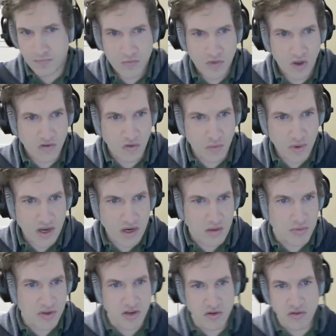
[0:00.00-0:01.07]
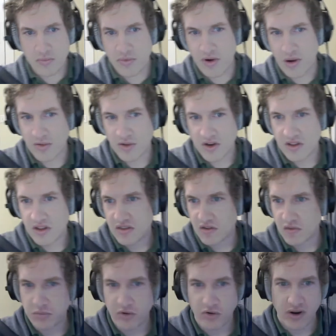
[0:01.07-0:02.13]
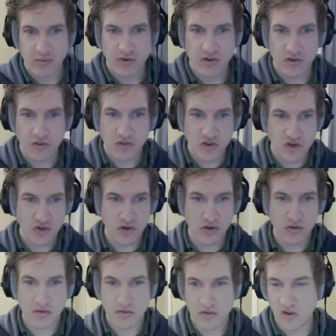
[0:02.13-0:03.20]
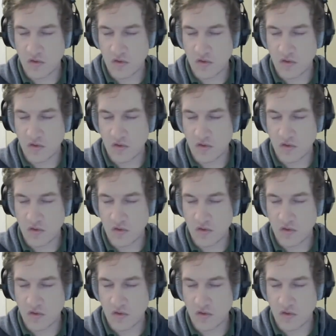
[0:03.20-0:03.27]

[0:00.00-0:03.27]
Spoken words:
So we can compute the probability that this program returns true just